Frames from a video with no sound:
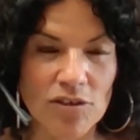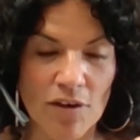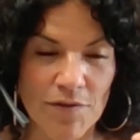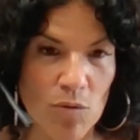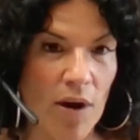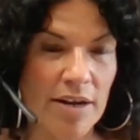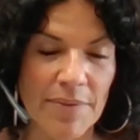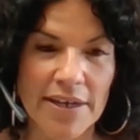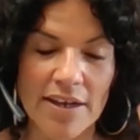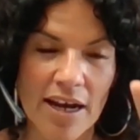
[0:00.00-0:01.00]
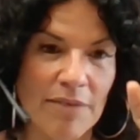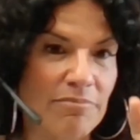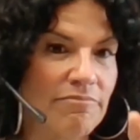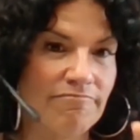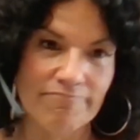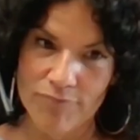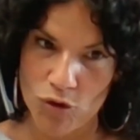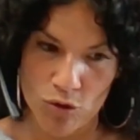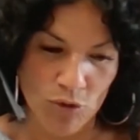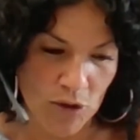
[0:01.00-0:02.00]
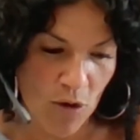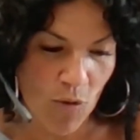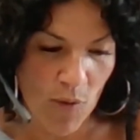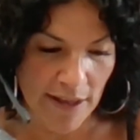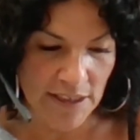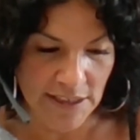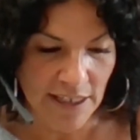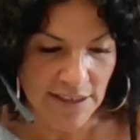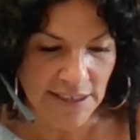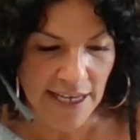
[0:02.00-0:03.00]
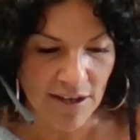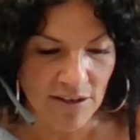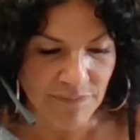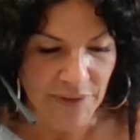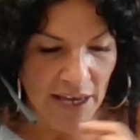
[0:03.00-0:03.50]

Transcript: So if you want to pick it up, do so while it's on sale.